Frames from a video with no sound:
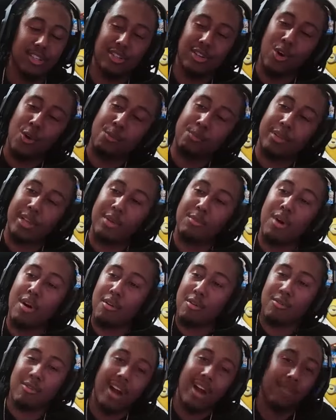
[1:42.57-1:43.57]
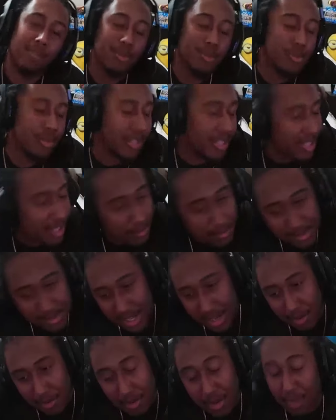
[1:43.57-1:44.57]
go play Marvel Rivals when it comes
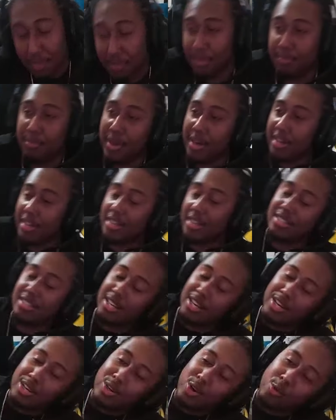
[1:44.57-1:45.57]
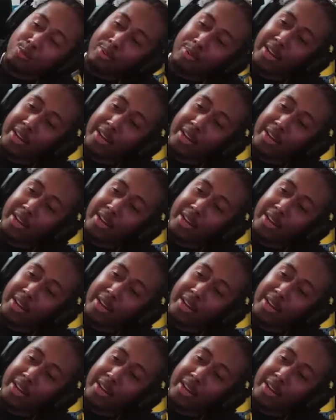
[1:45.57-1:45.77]
out. But Bugz, go